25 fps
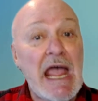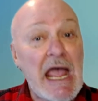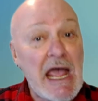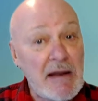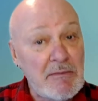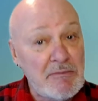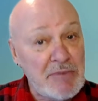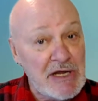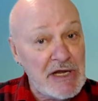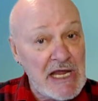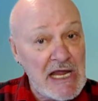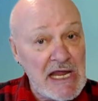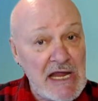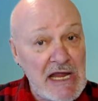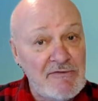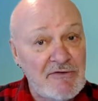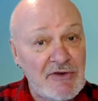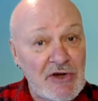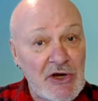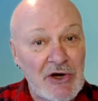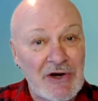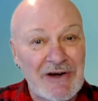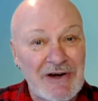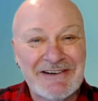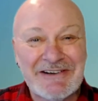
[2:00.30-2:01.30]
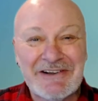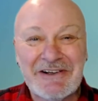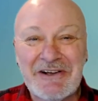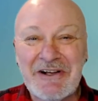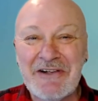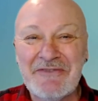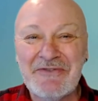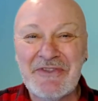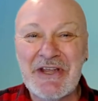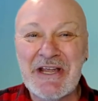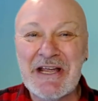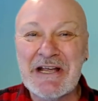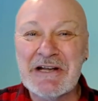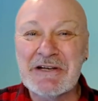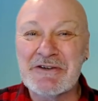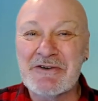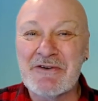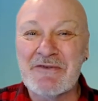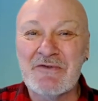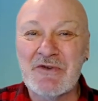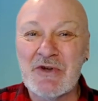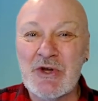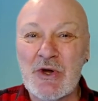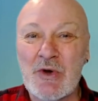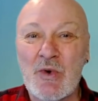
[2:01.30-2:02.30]
and behavior of the
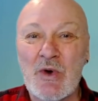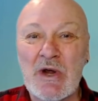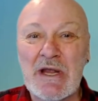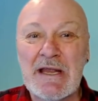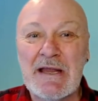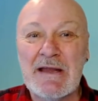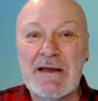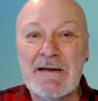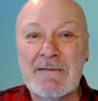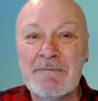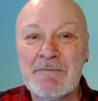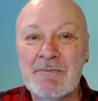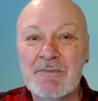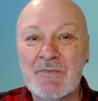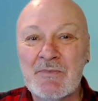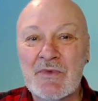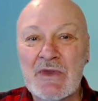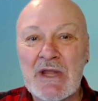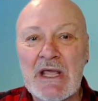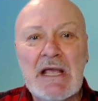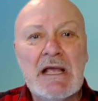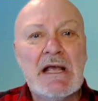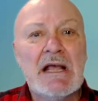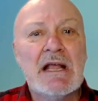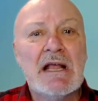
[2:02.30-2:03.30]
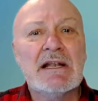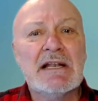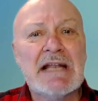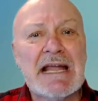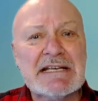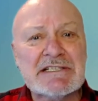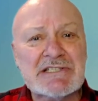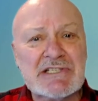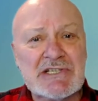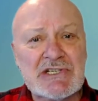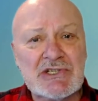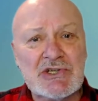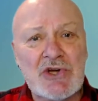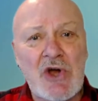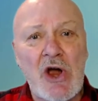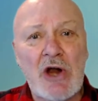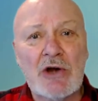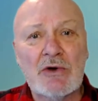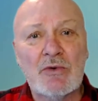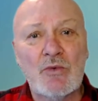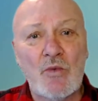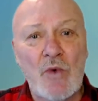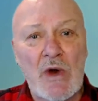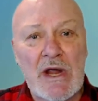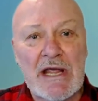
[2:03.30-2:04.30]
interviewee. Let's
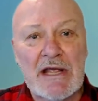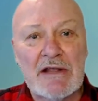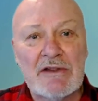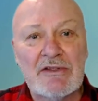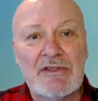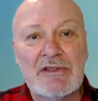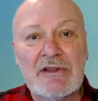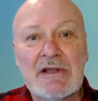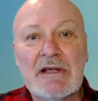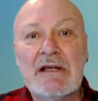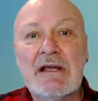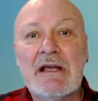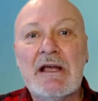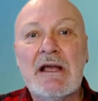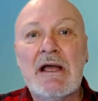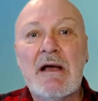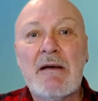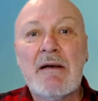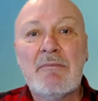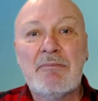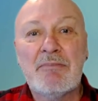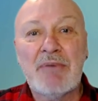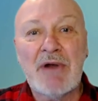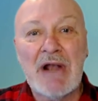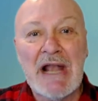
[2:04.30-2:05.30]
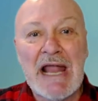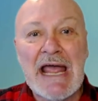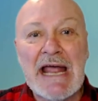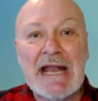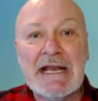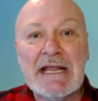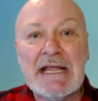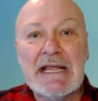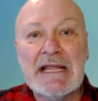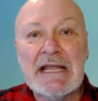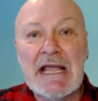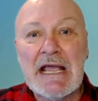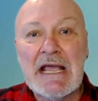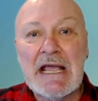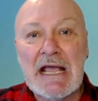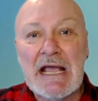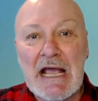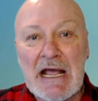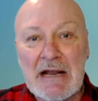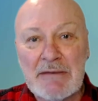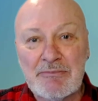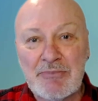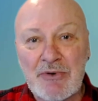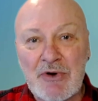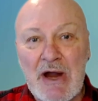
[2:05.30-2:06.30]
start with planning
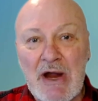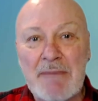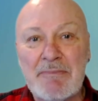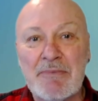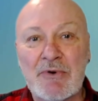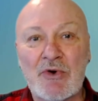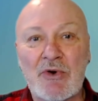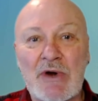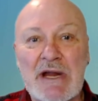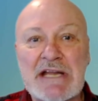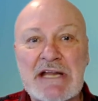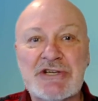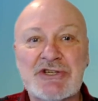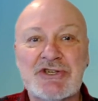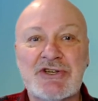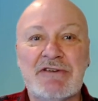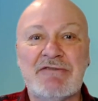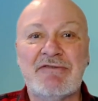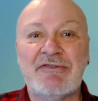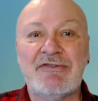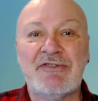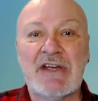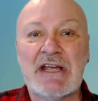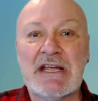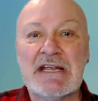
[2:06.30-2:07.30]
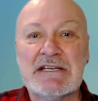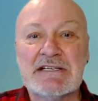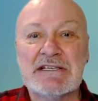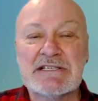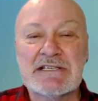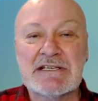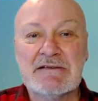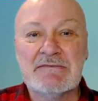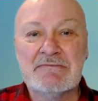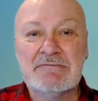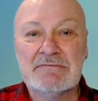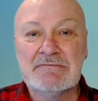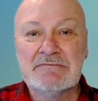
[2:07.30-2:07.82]
and preparation phase.